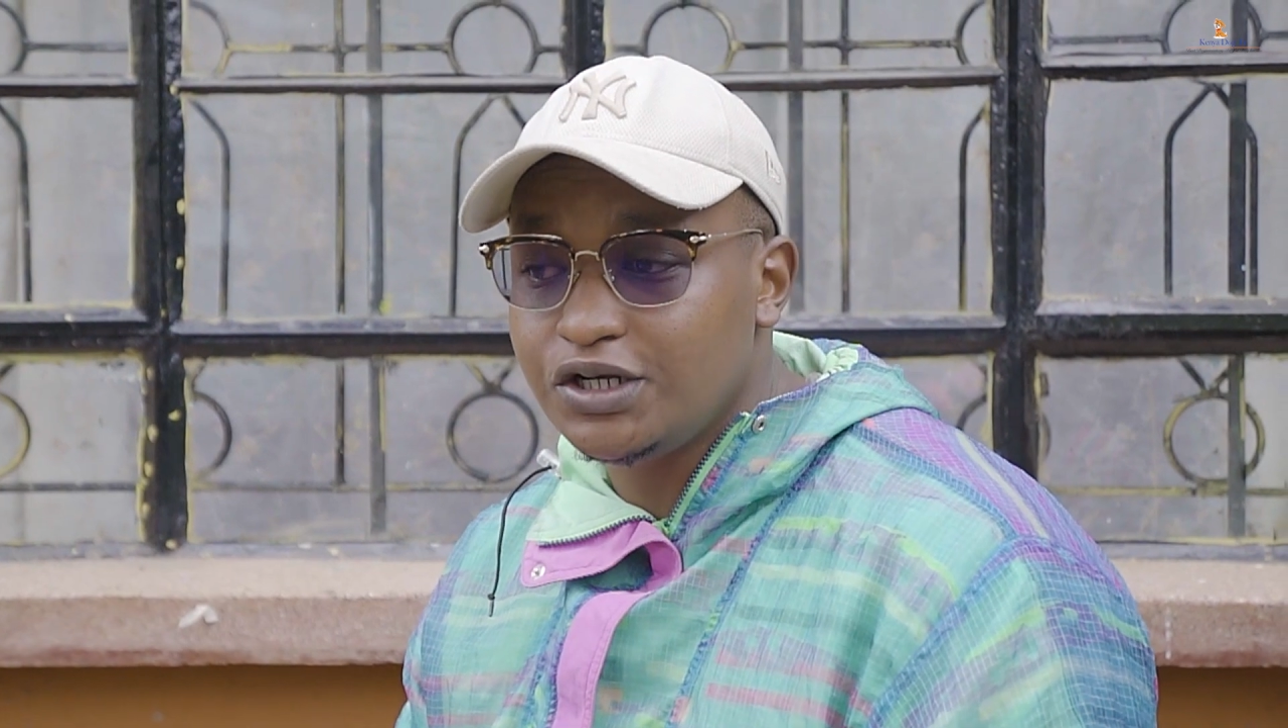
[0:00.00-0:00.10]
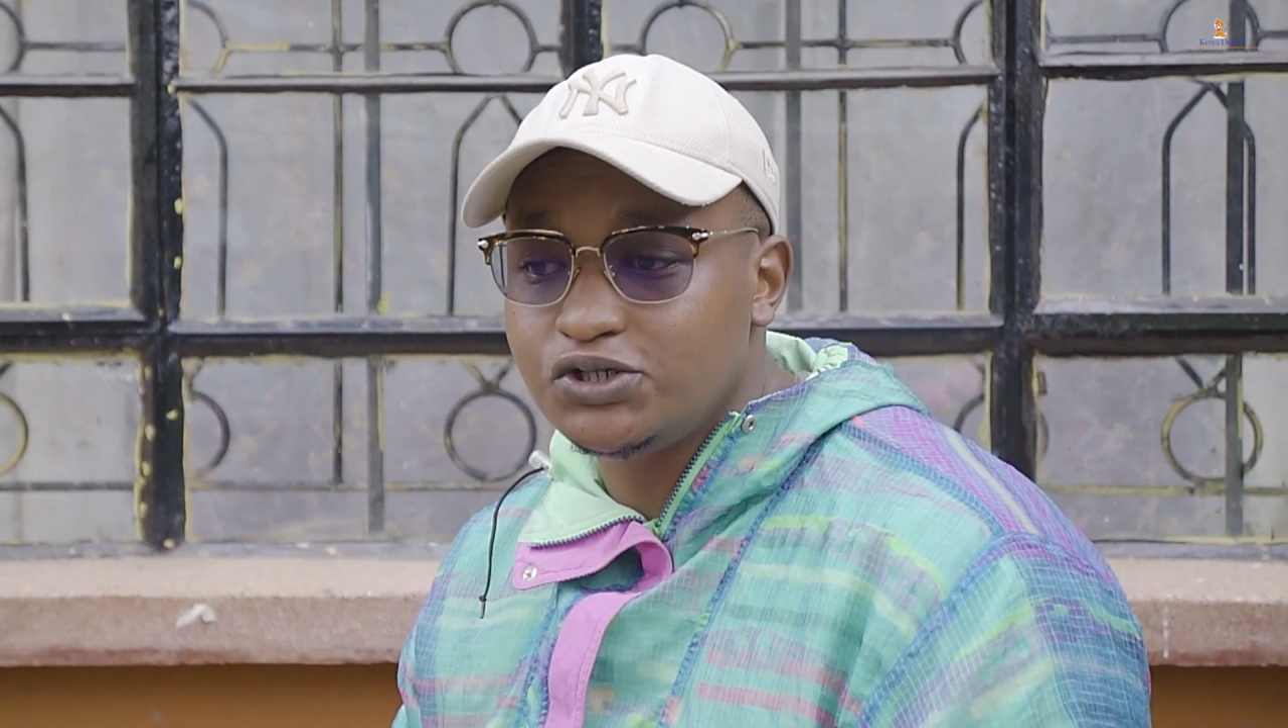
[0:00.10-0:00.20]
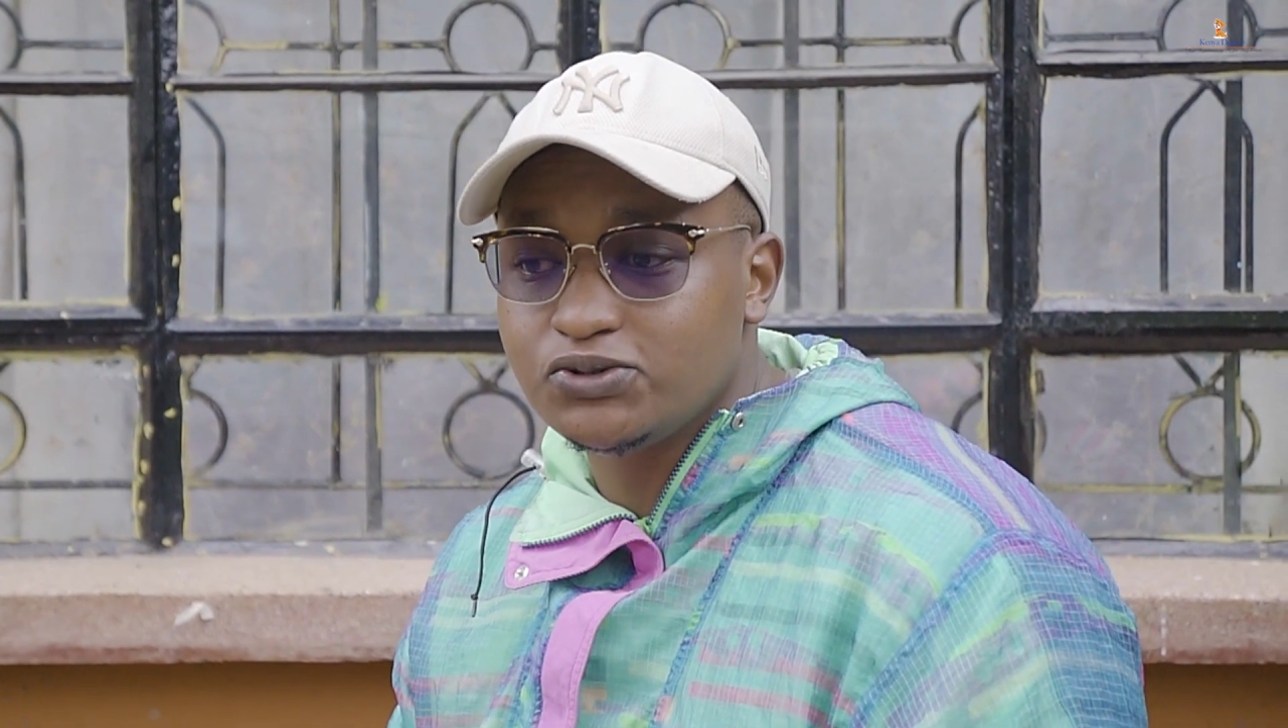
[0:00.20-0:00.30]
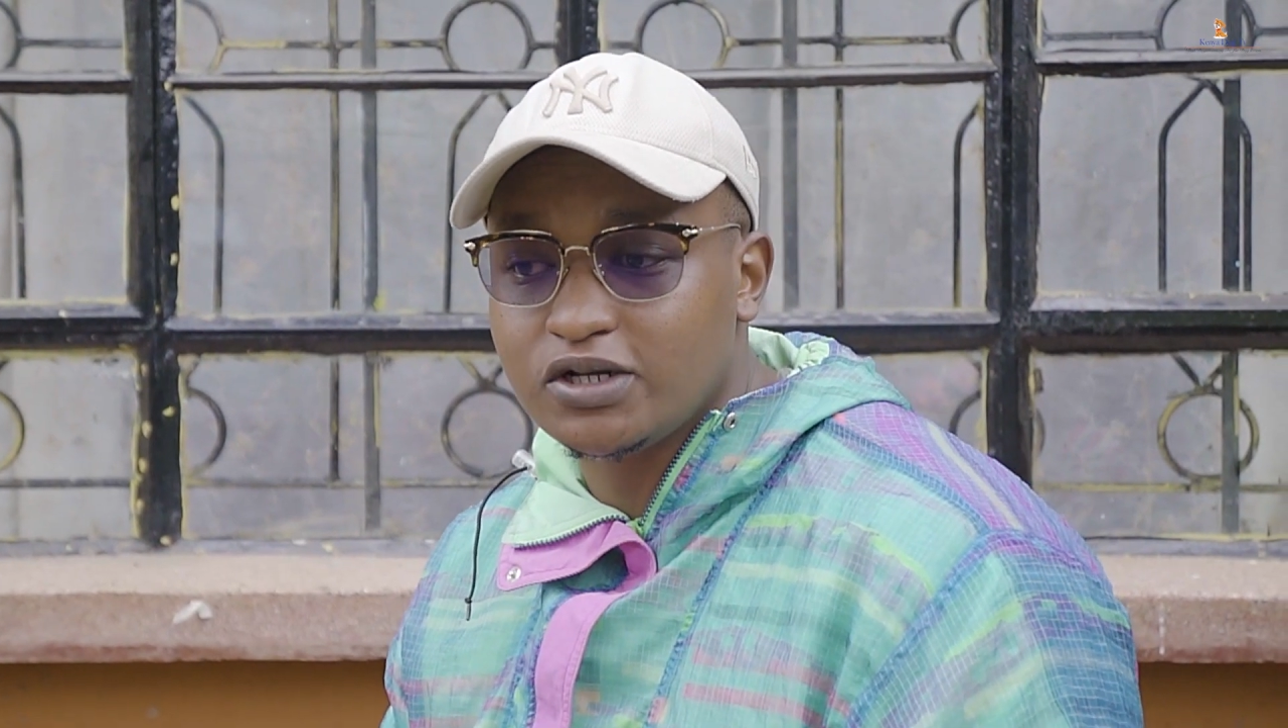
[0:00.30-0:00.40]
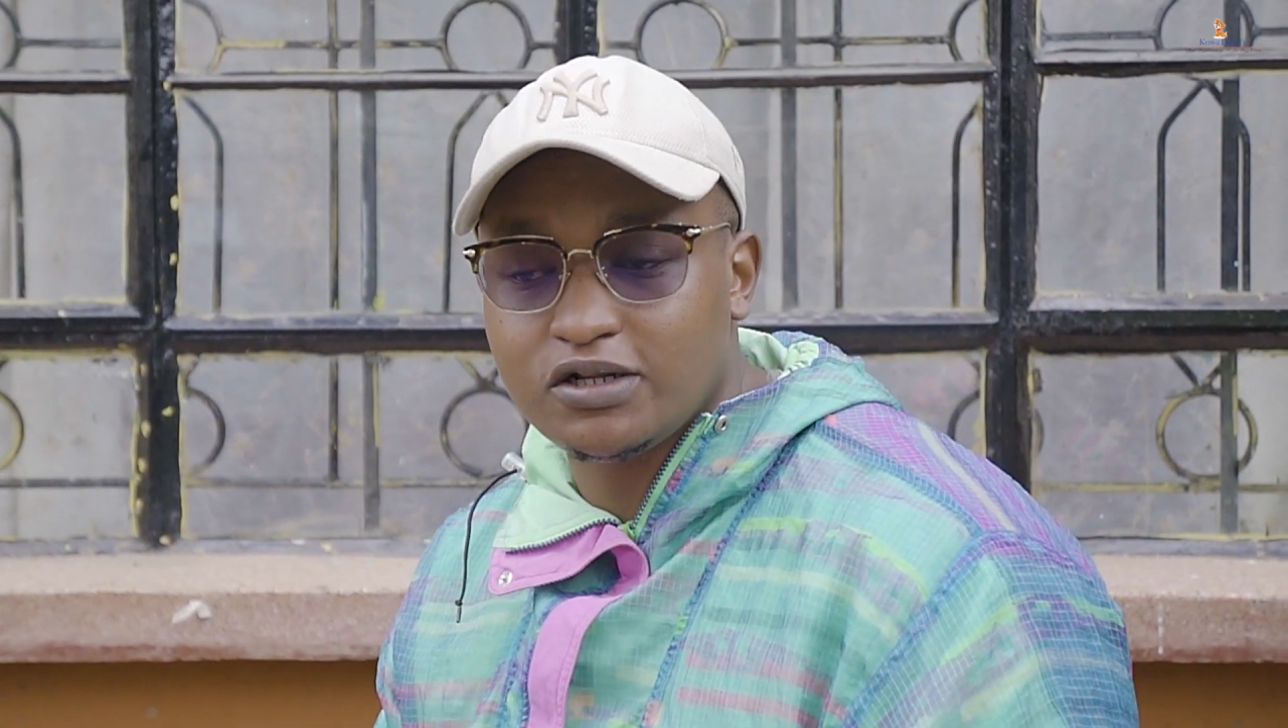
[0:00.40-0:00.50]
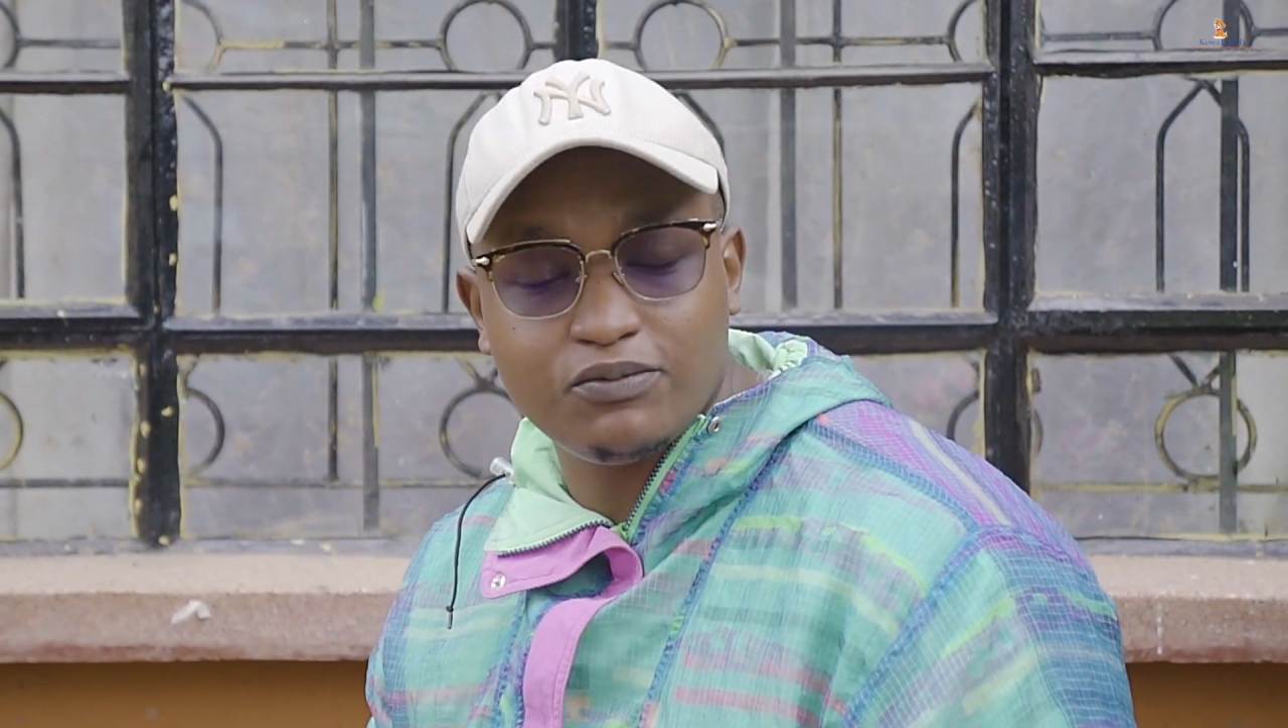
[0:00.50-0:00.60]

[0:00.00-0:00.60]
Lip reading: issue that